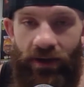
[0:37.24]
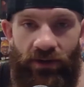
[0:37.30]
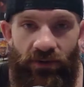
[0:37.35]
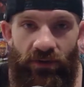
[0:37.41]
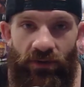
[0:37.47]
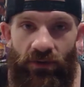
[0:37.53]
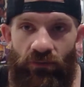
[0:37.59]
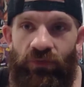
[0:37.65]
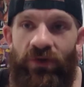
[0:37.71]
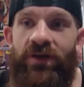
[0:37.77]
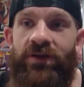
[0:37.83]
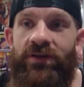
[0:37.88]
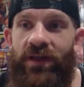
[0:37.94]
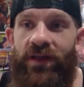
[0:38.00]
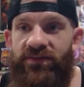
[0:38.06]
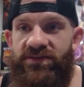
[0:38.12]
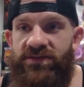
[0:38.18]
real
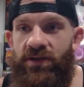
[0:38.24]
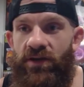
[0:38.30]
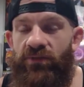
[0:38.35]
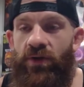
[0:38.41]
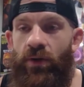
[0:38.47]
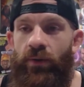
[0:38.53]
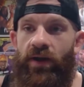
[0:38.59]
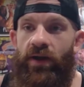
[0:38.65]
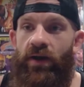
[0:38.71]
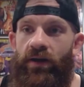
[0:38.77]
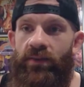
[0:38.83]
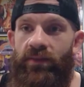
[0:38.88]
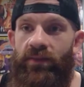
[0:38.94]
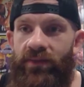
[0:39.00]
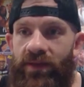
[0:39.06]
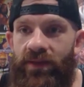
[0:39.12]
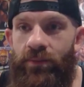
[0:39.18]
life stuff going
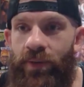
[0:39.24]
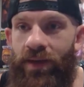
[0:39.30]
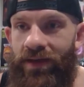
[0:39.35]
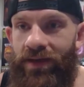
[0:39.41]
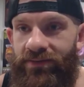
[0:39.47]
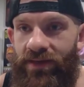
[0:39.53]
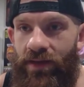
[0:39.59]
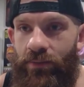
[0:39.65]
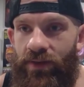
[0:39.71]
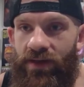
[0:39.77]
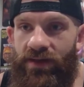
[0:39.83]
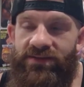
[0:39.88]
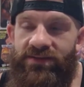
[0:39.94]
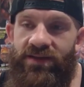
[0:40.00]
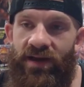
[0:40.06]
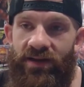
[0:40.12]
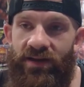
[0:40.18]
on. The pandemic
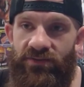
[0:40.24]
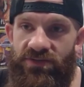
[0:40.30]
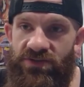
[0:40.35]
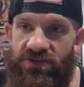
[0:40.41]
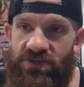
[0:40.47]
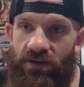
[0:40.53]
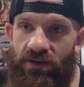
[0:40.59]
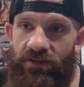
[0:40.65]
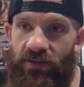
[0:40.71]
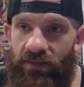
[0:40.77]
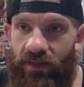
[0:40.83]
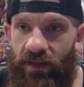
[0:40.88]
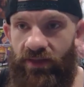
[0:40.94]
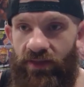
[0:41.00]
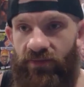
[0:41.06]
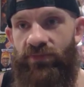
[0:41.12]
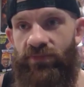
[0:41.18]
has kind of sucked the
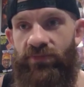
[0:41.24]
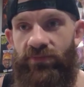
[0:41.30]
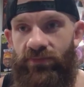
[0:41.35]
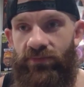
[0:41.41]
life